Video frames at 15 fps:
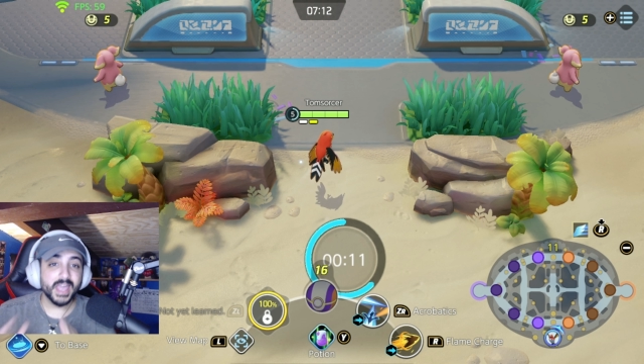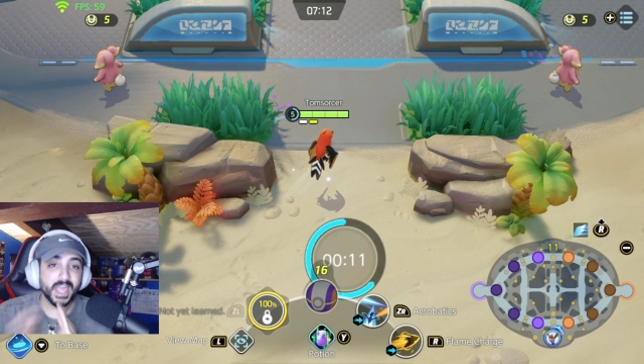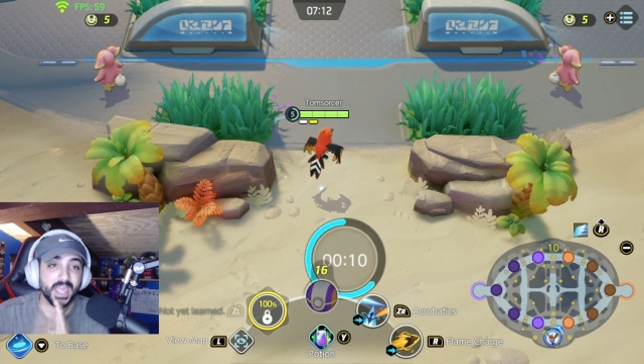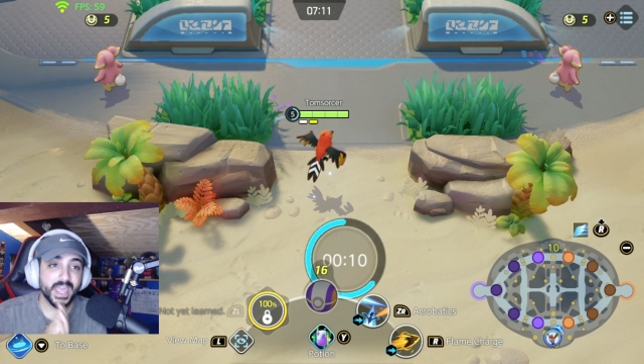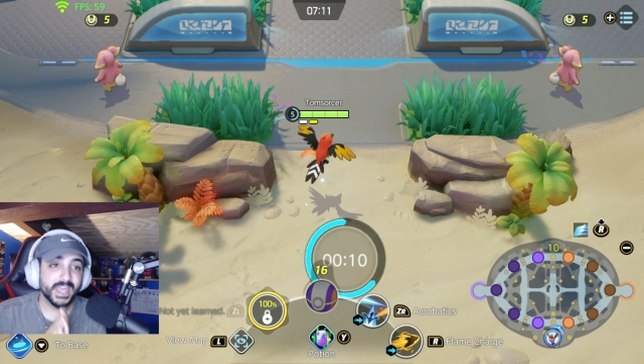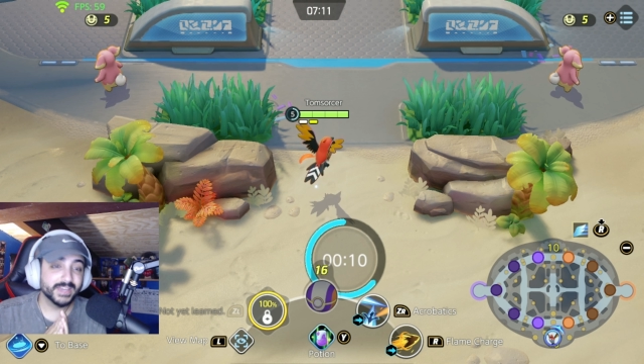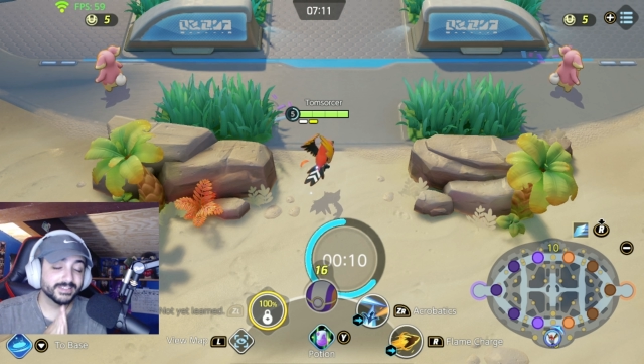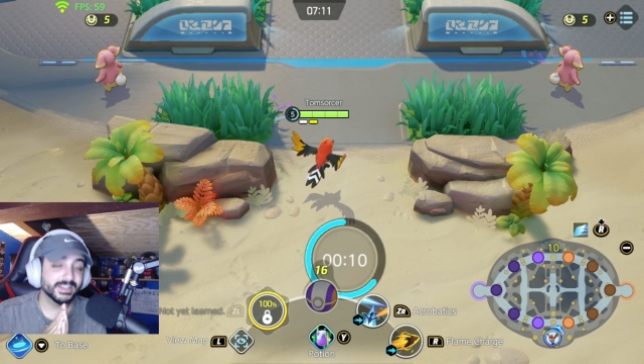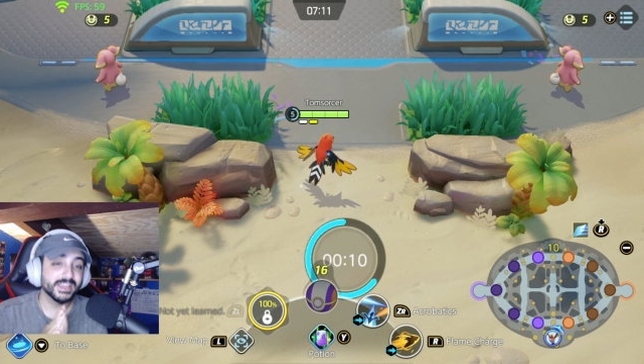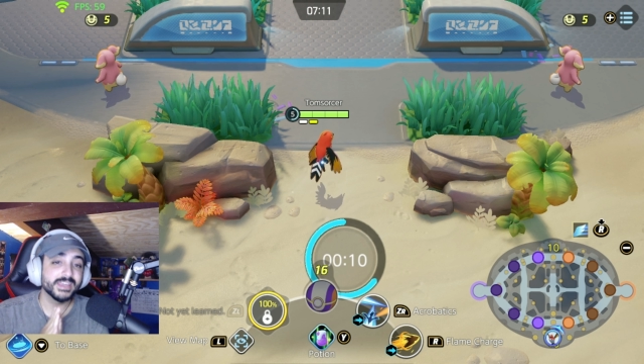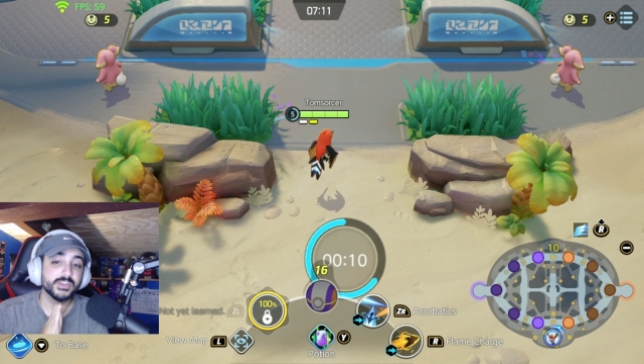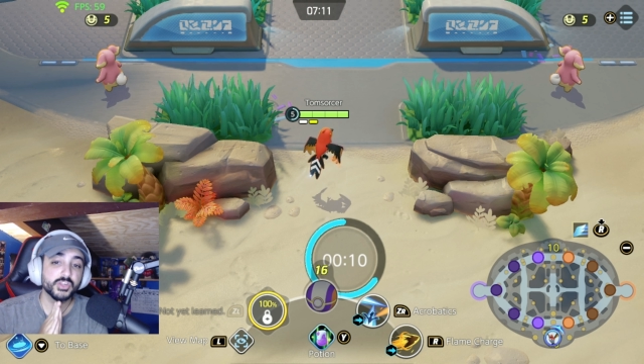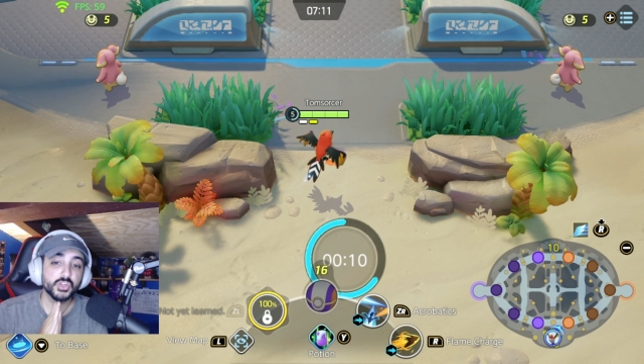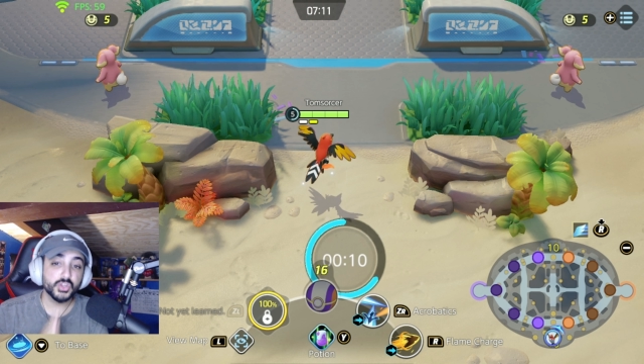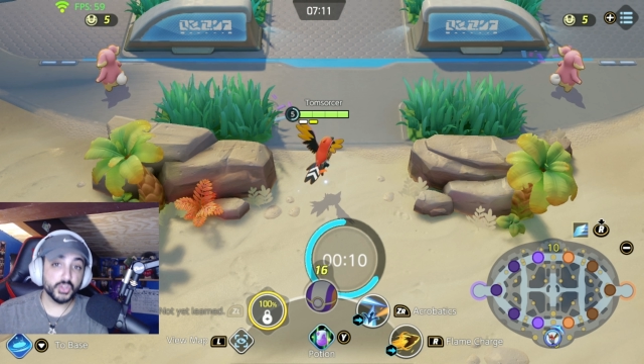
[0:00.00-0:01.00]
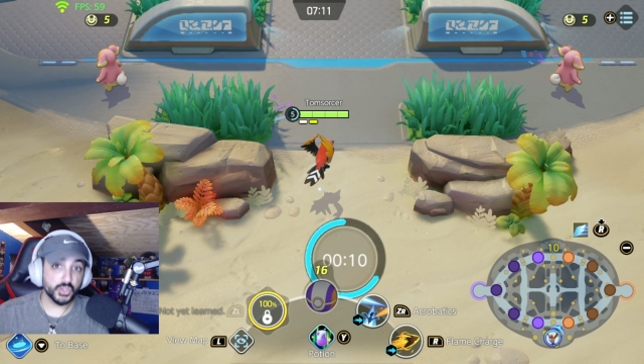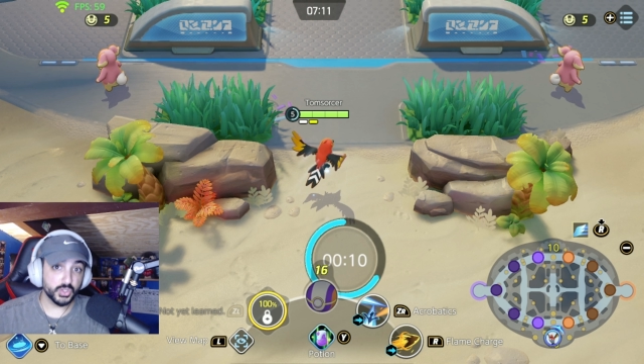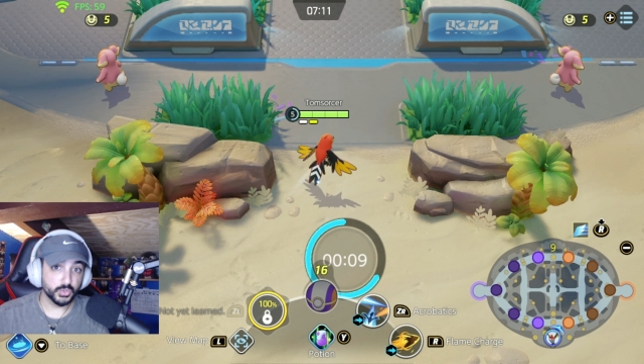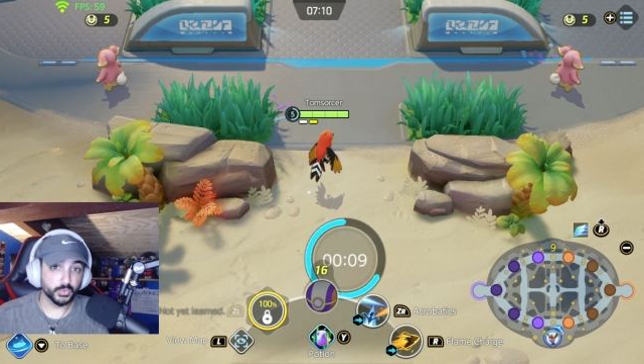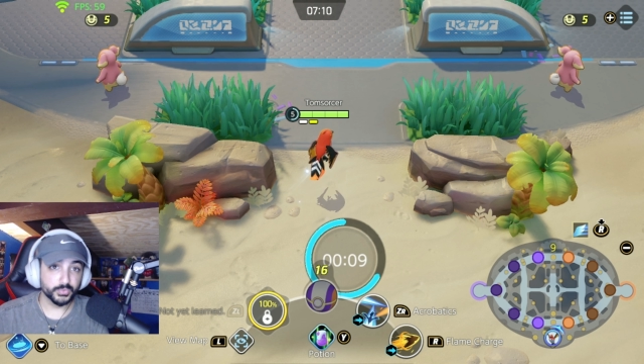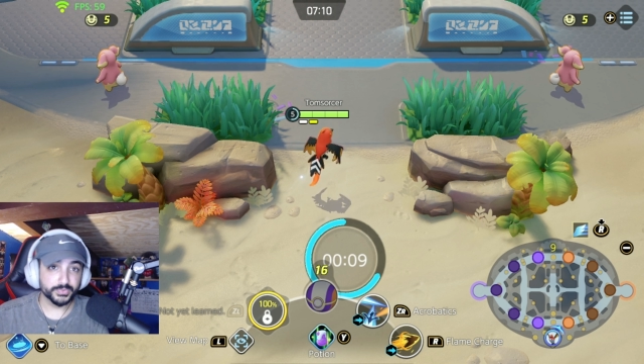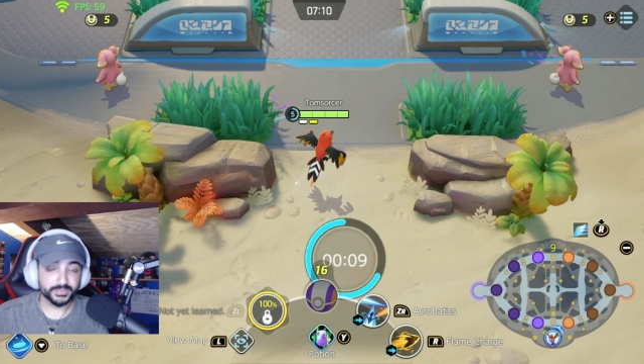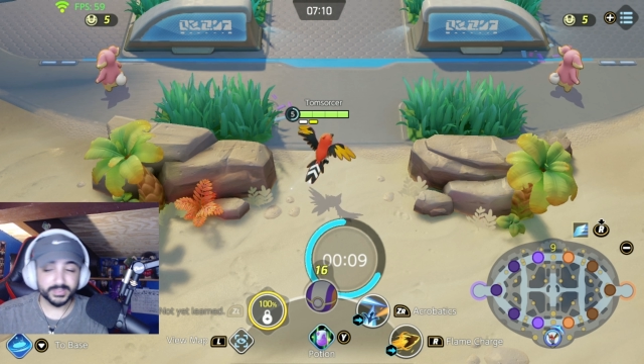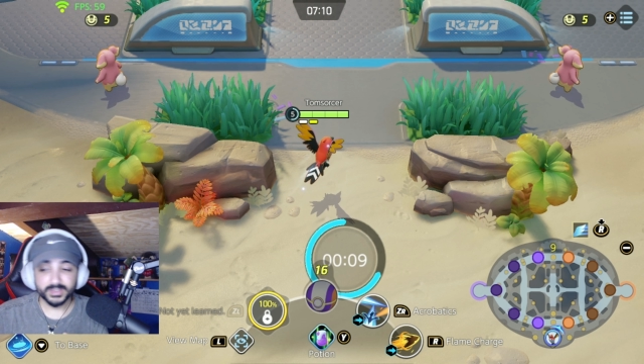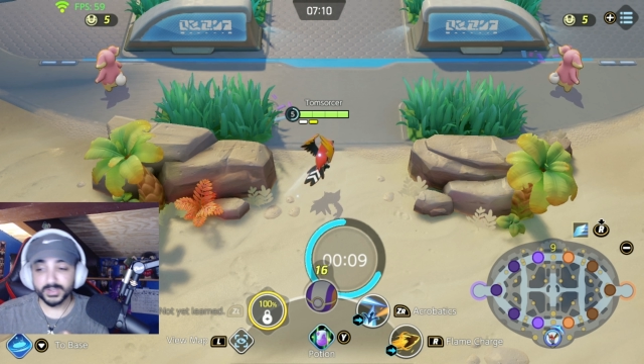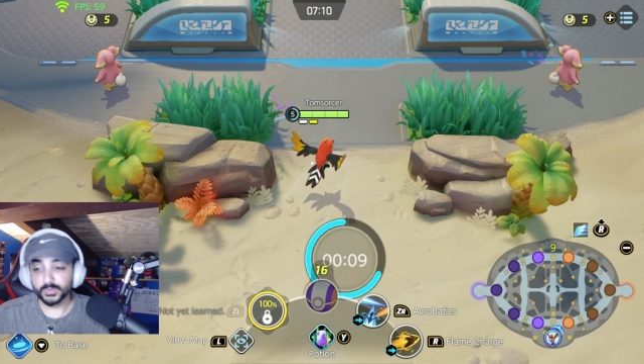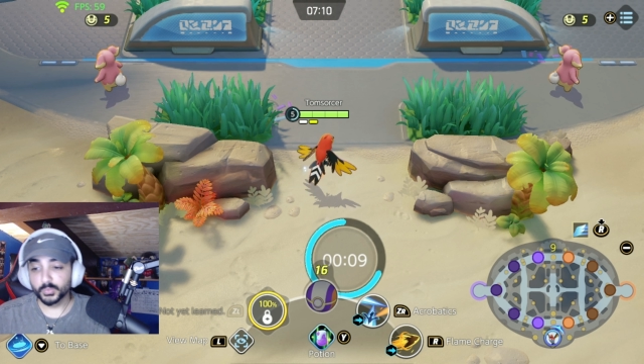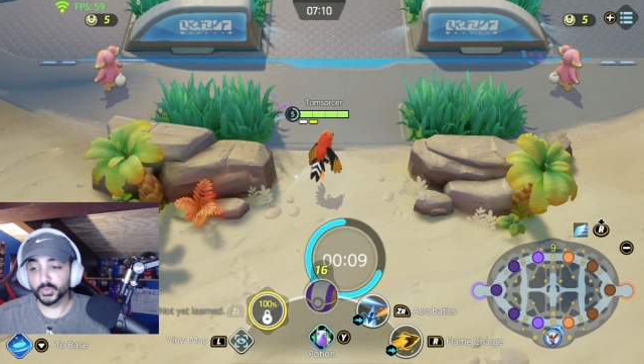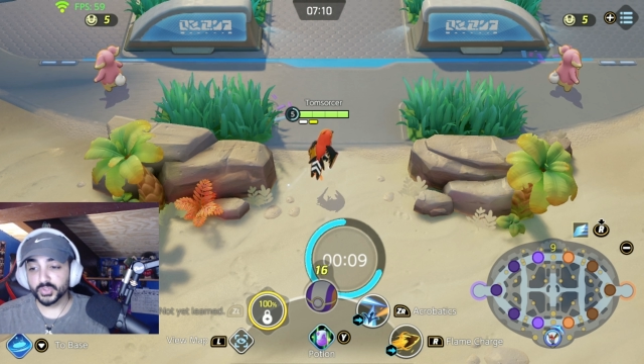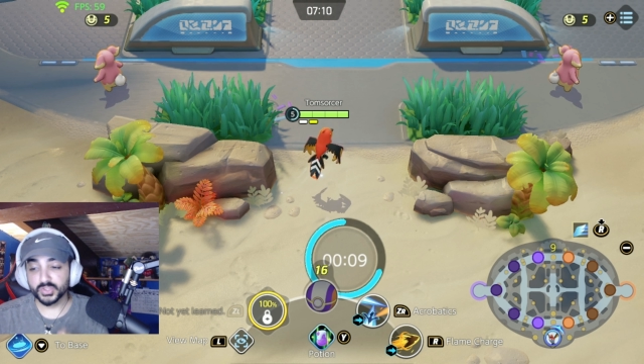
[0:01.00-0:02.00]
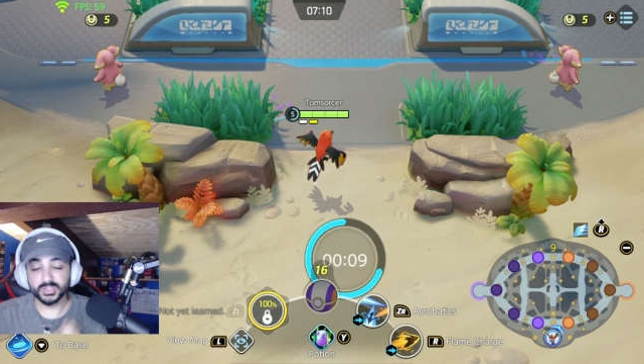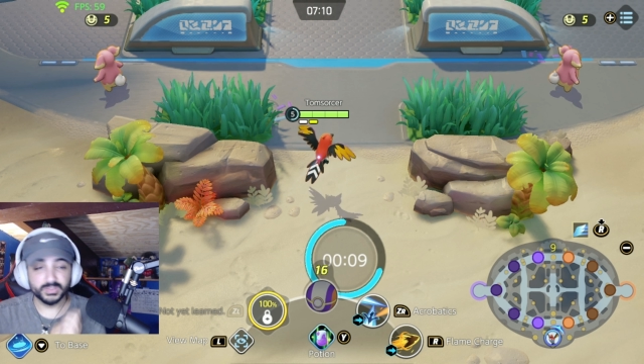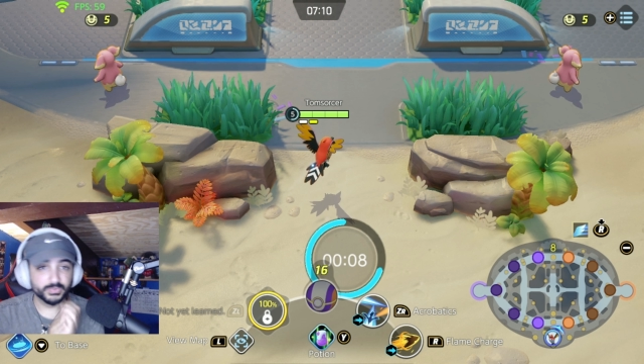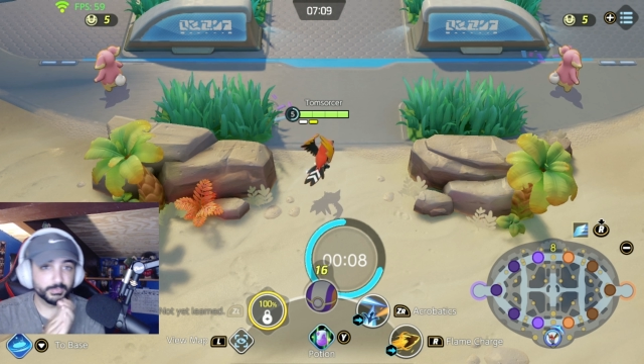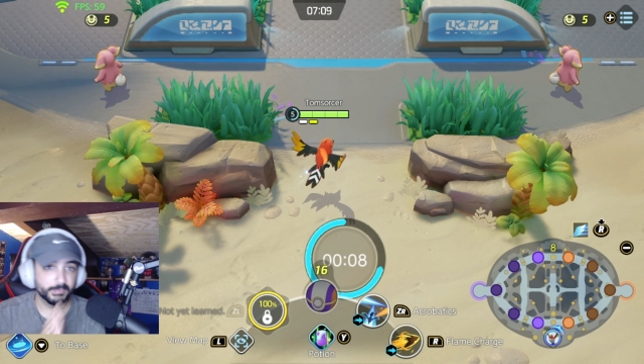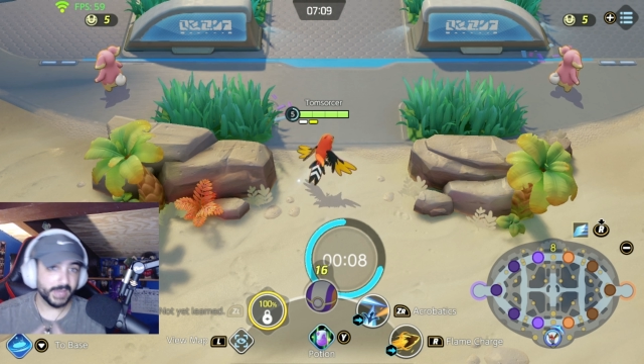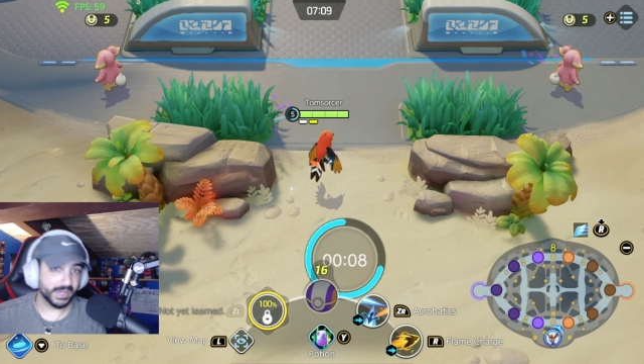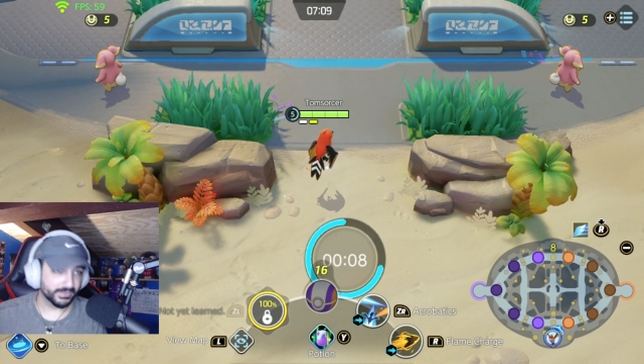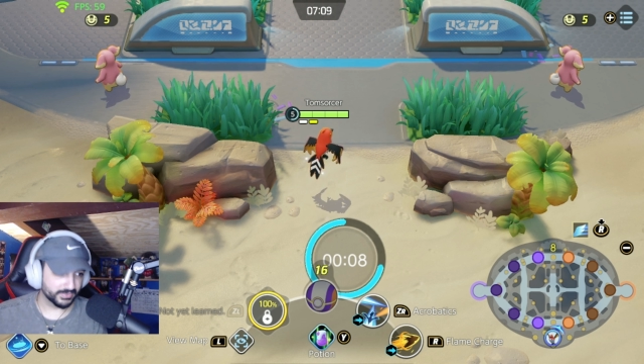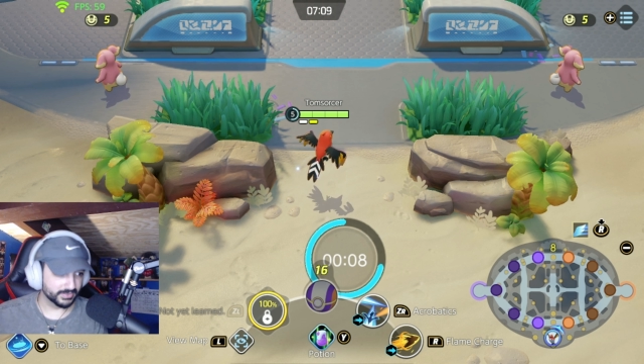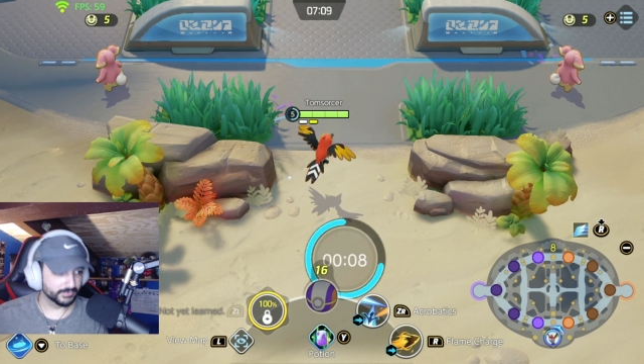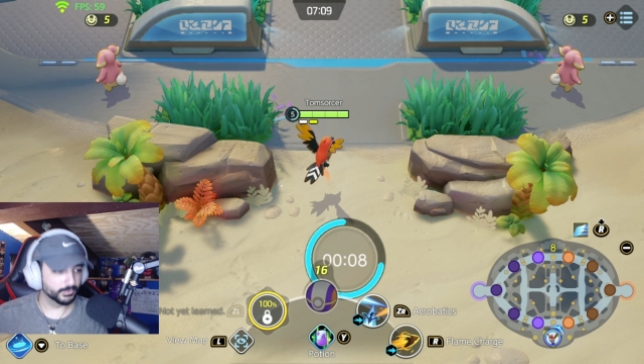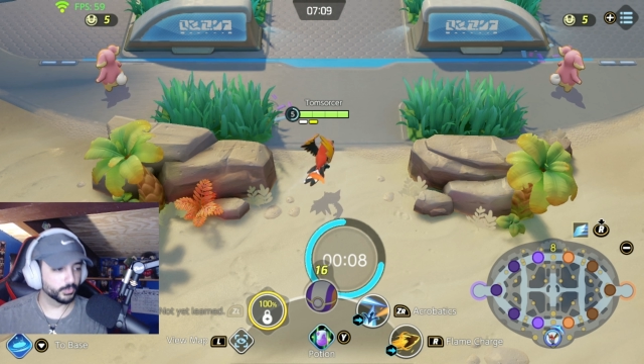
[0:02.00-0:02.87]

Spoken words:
and a shield, which is massive.